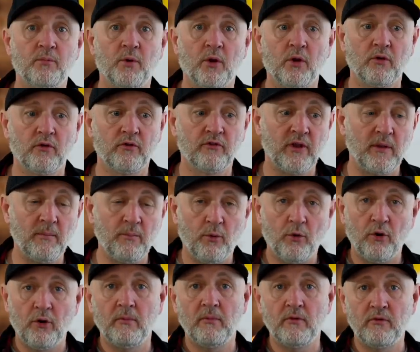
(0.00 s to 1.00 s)
products. They
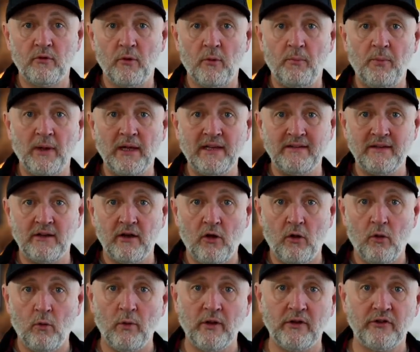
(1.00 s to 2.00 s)
put them into a
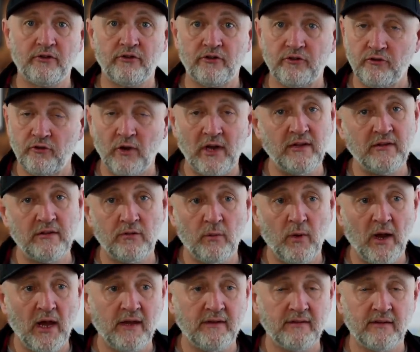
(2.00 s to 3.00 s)
pigeonhole, which straight
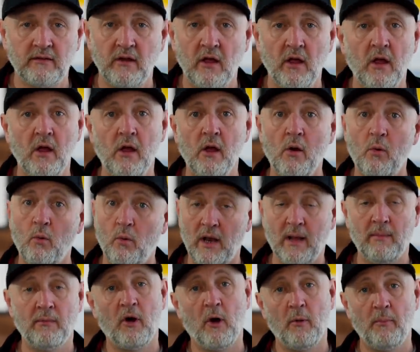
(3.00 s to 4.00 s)
away says, well,
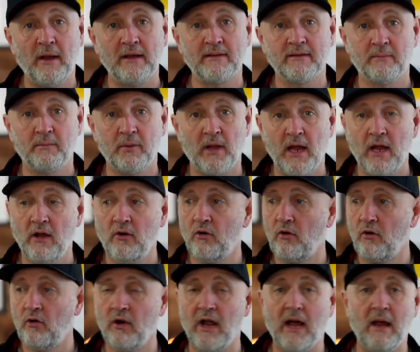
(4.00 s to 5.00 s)
I'm not a better player
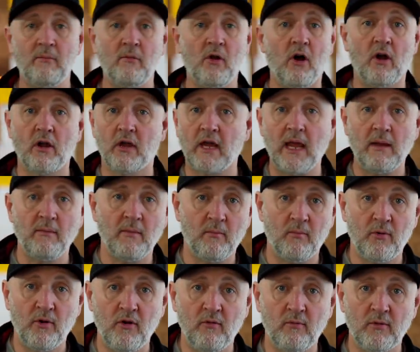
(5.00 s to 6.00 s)
or I'm not a game
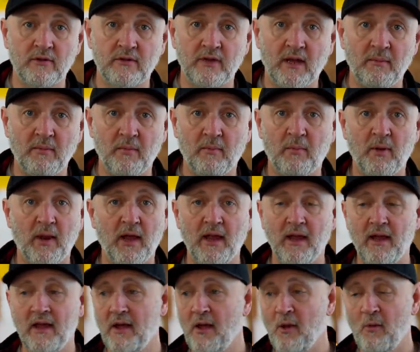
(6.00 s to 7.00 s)
improvement type of
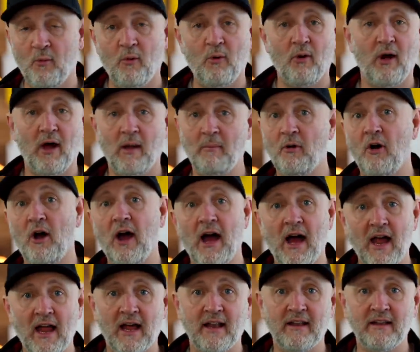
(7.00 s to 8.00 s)
player, or I'm not a
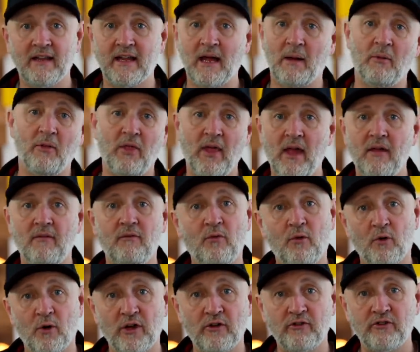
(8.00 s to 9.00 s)
high handicapper,
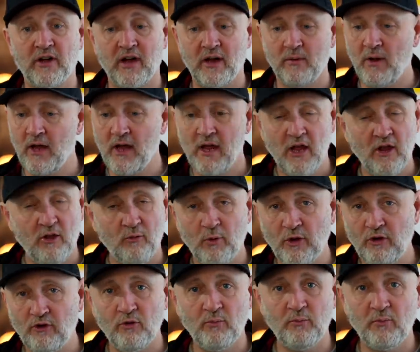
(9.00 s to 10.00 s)
therefore I shy away. We
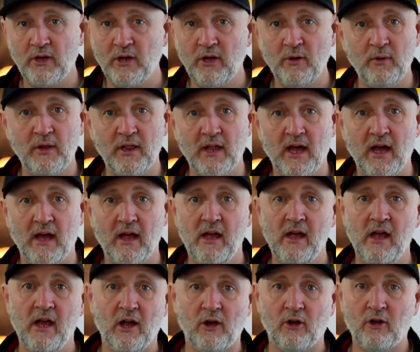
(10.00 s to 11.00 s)
shouldn't be doing that.
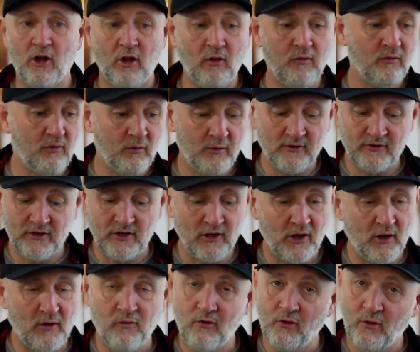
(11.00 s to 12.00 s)
A golf club is a
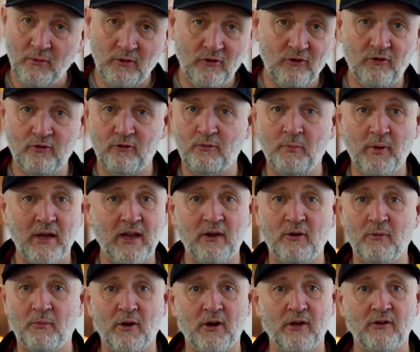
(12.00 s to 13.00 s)
golf club. You should pick it
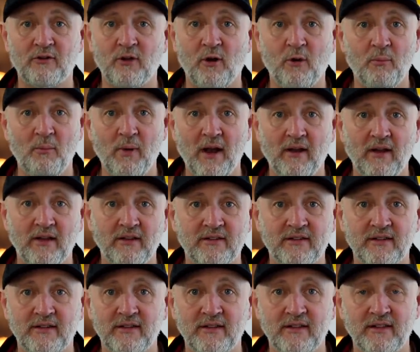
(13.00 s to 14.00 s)
up on its own
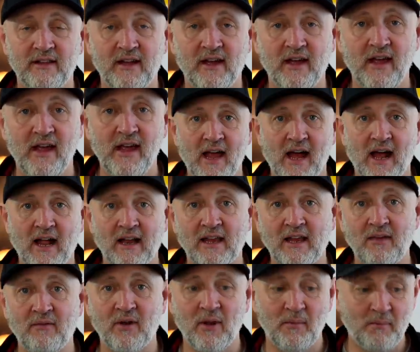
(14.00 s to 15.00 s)
merits and, uh, and
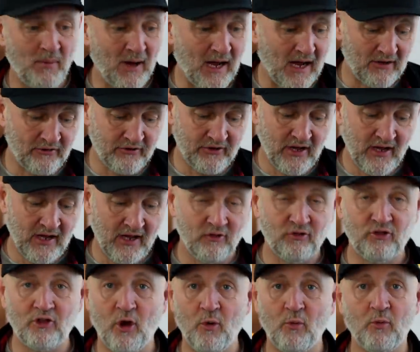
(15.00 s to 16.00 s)
give it a bash.
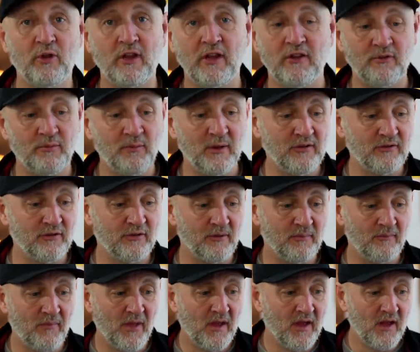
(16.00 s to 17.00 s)
Don't dismiss
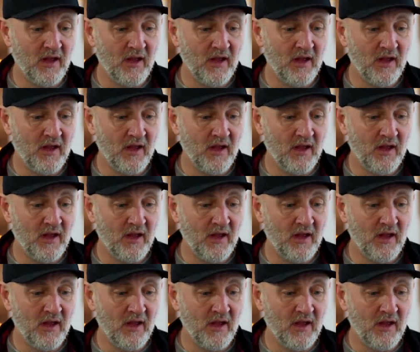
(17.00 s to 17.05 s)
them.